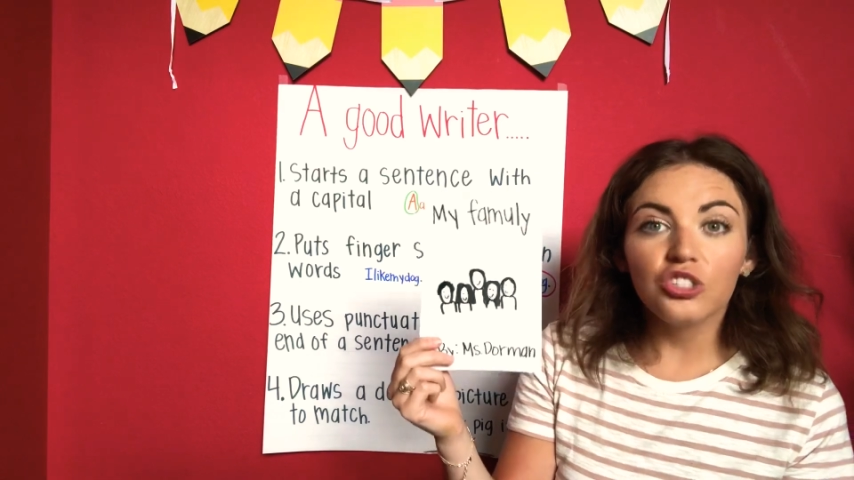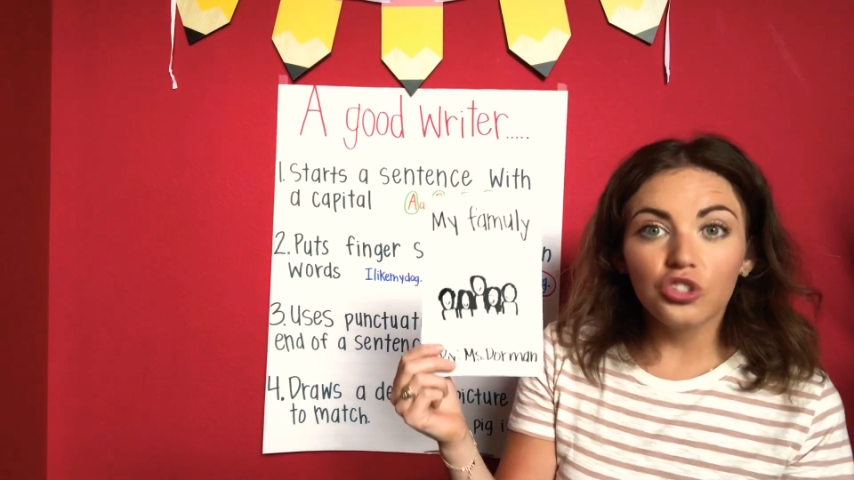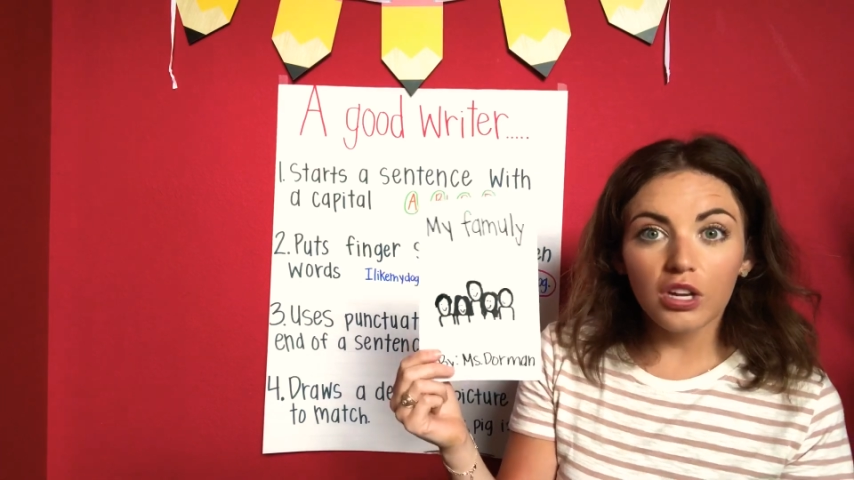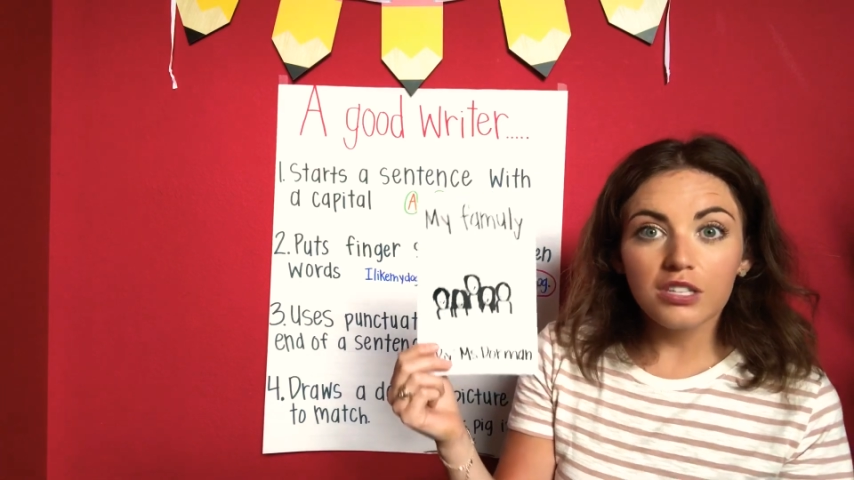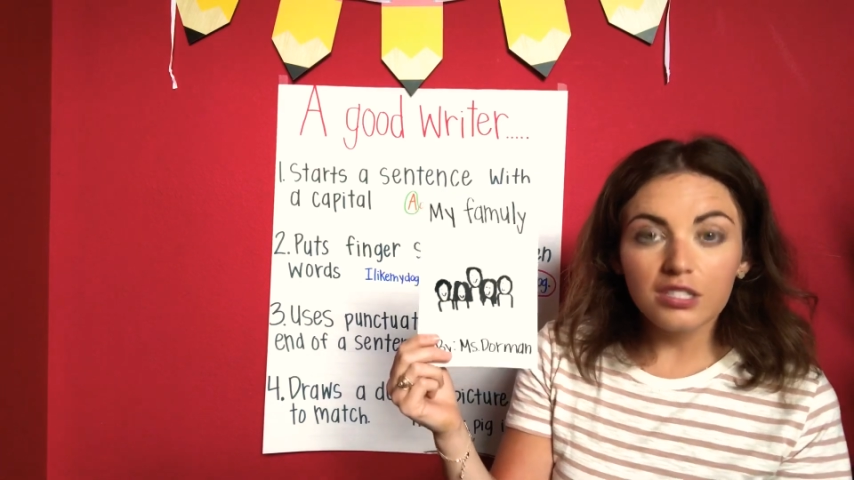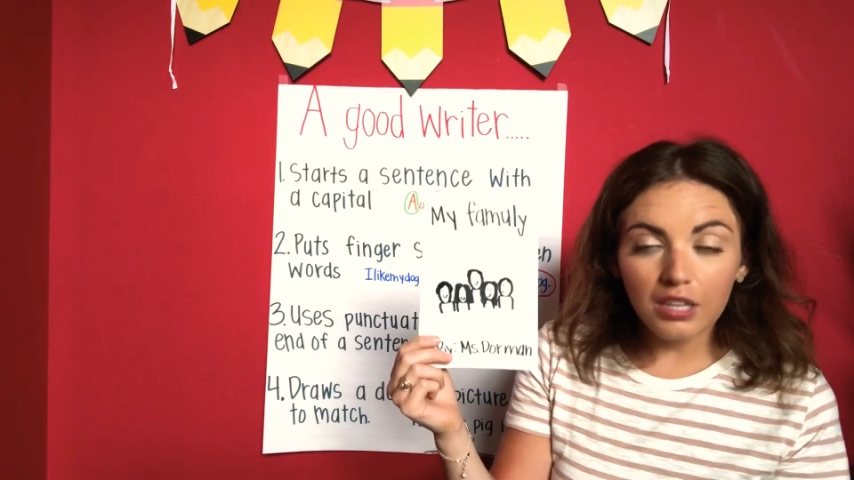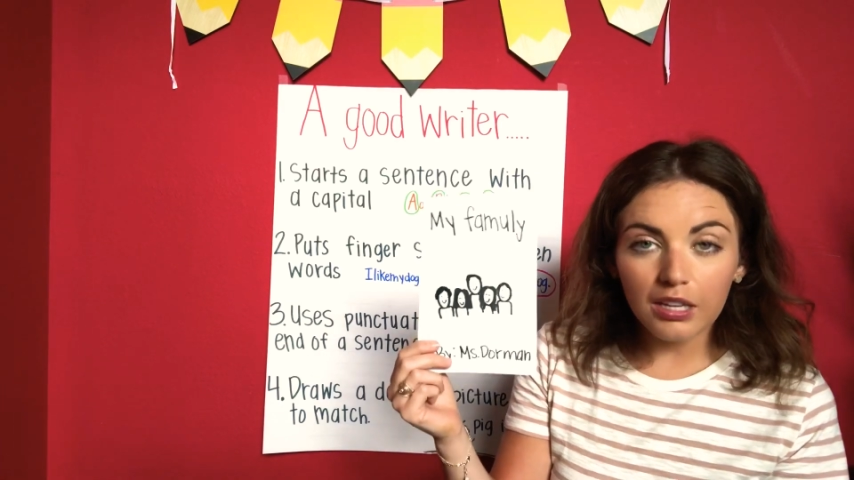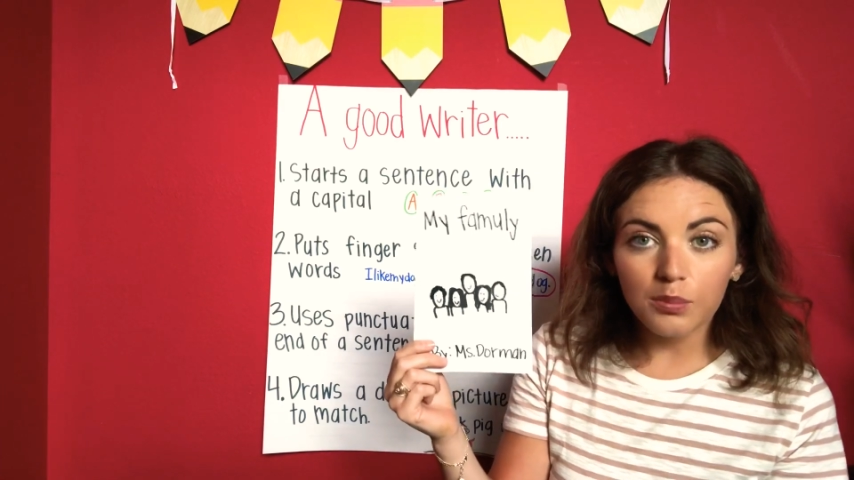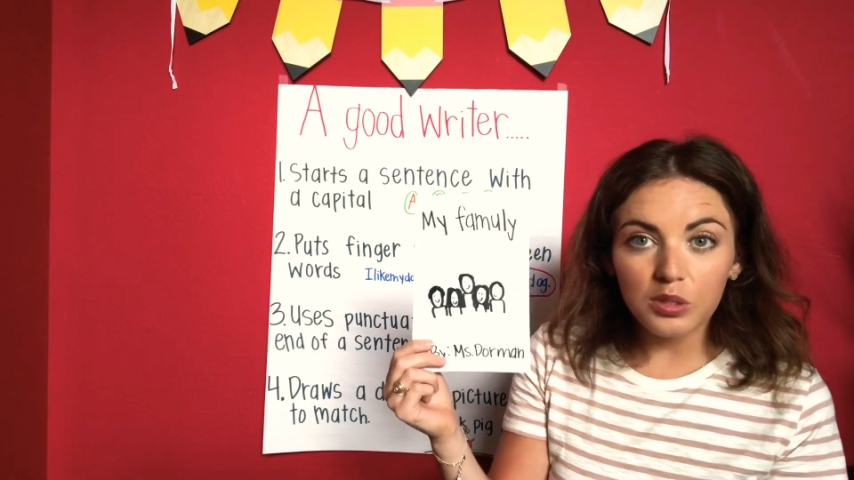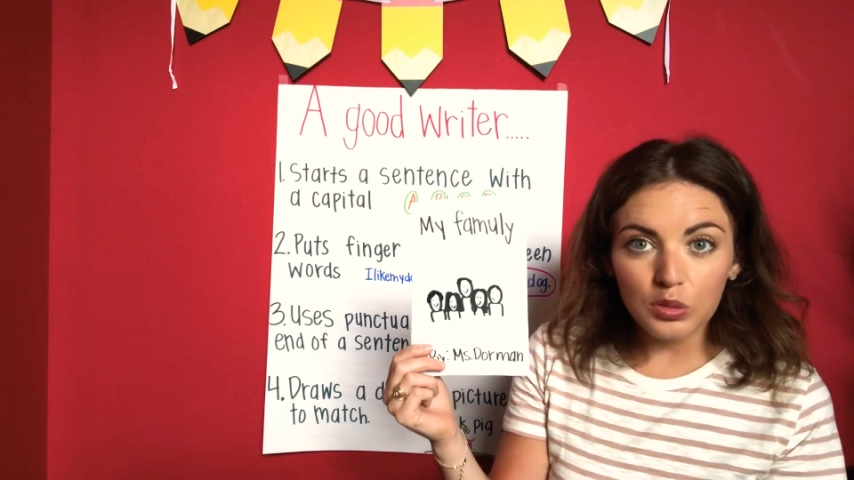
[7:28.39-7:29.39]
just like
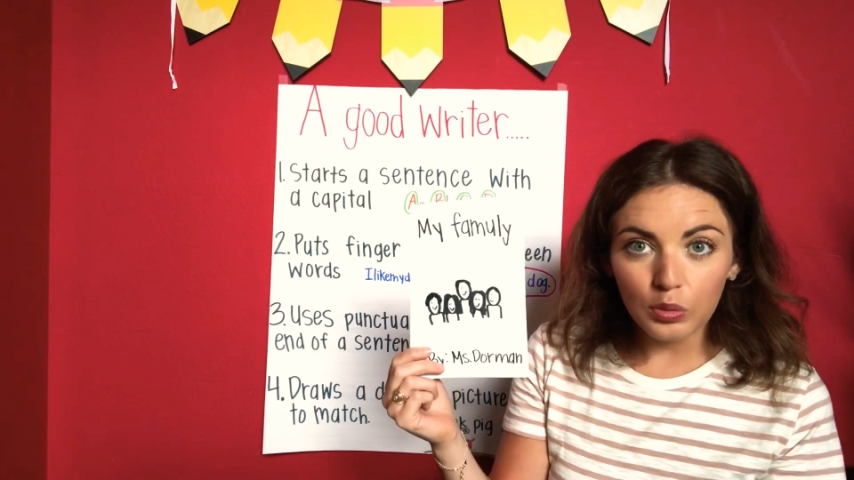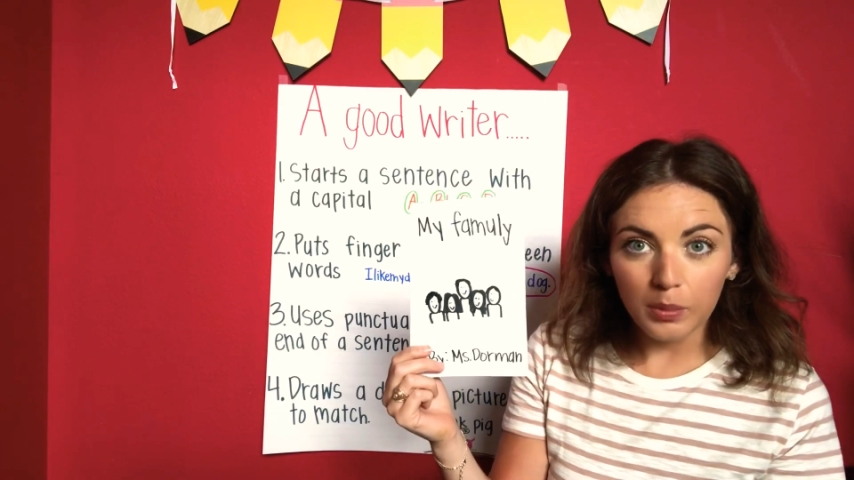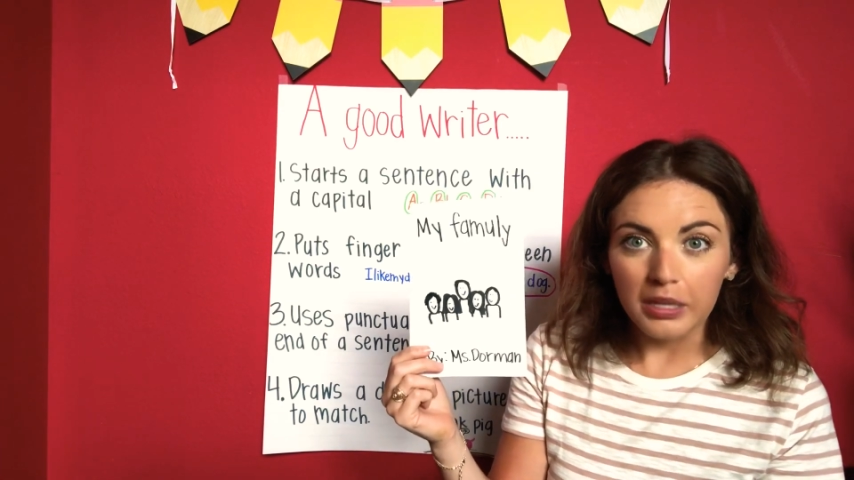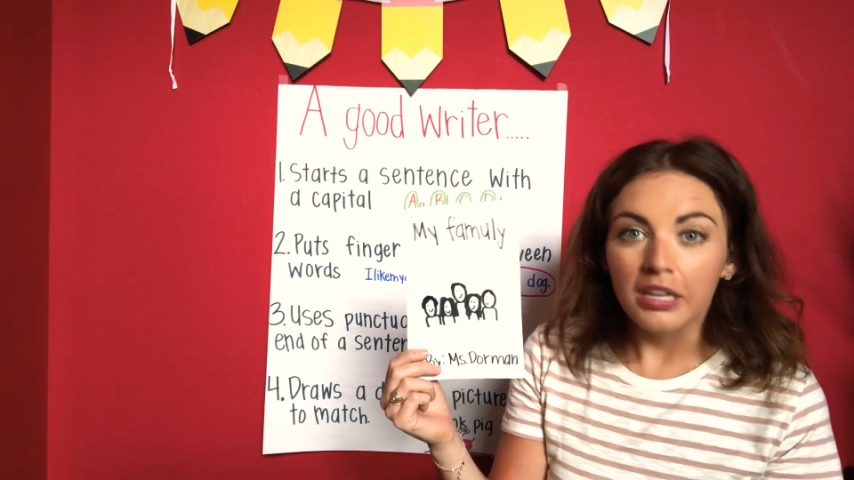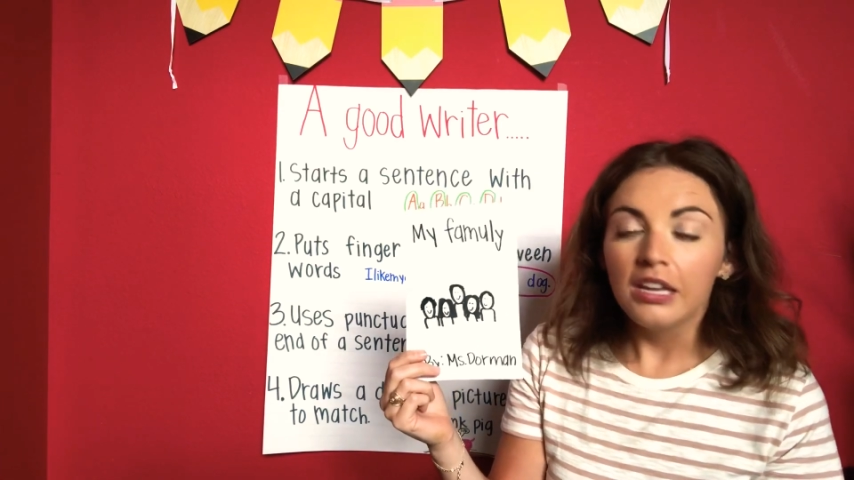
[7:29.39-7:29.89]
Miss Thorman.